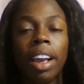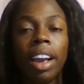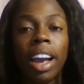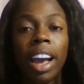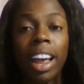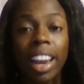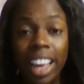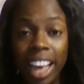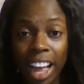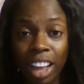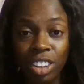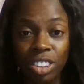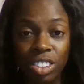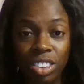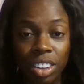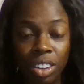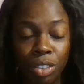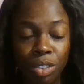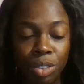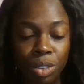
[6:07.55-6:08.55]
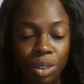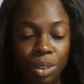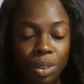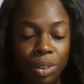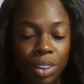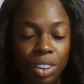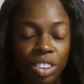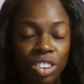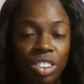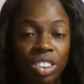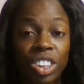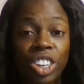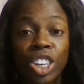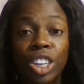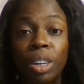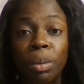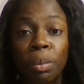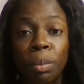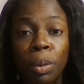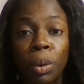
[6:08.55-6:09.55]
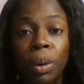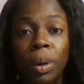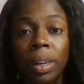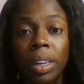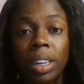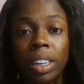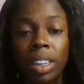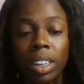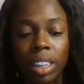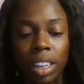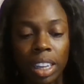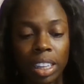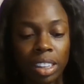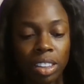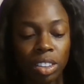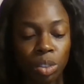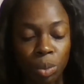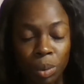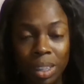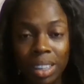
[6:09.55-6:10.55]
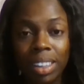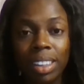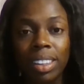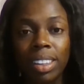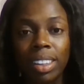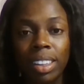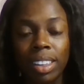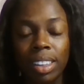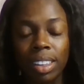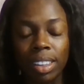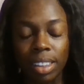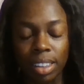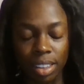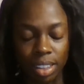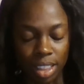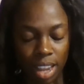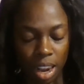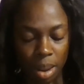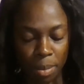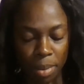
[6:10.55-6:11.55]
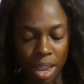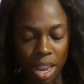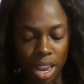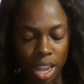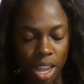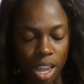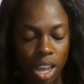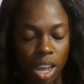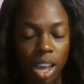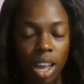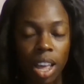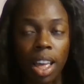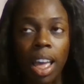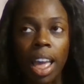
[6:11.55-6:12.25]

cutting out junk food and sugar more, less sweets that I'm eating,